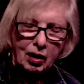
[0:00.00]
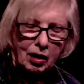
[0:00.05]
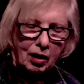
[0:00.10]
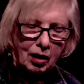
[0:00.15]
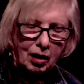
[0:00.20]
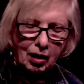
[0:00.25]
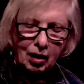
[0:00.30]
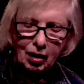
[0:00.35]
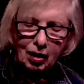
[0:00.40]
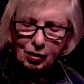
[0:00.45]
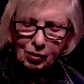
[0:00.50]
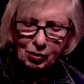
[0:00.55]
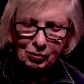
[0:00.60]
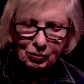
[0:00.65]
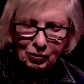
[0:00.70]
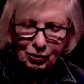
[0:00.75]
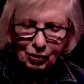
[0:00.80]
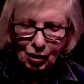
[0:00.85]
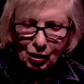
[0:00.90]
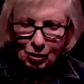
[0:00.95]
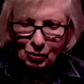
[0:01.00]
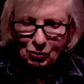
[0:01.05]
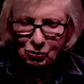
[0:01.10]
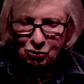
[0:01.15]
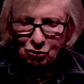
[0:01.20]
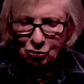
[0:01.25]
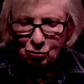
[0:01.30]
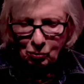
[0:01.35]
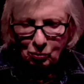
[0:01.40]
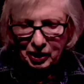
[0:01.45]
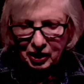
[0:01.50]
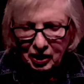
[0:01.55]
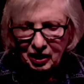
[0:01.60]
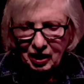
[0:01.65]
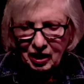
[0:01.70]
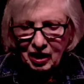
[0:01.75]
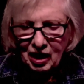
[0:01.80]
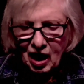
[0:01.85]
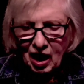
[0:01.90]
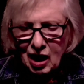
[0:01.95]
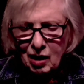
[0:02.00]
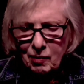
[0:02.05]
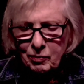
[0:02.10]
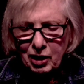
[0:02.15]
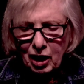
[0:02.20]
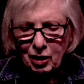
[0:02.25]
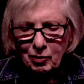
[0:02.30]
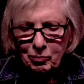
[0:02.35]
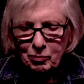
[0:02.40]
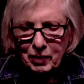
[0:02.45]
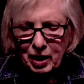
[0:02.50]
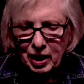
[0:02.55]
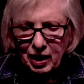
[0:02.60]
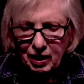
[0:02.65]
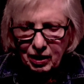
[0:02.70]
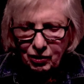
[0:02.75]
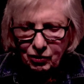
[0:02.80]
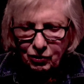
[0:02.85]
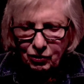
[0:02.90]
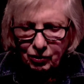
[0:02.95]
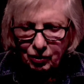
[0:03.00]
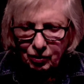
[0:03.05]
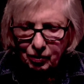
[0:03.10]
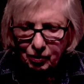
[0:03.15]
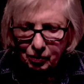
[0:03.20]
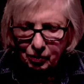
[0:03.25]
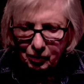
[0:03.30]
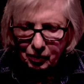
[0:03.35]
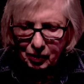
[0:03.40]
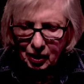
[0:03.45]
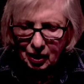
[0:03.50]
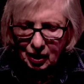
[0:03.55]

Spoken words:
oh no, sweetie, I'm not mad at you.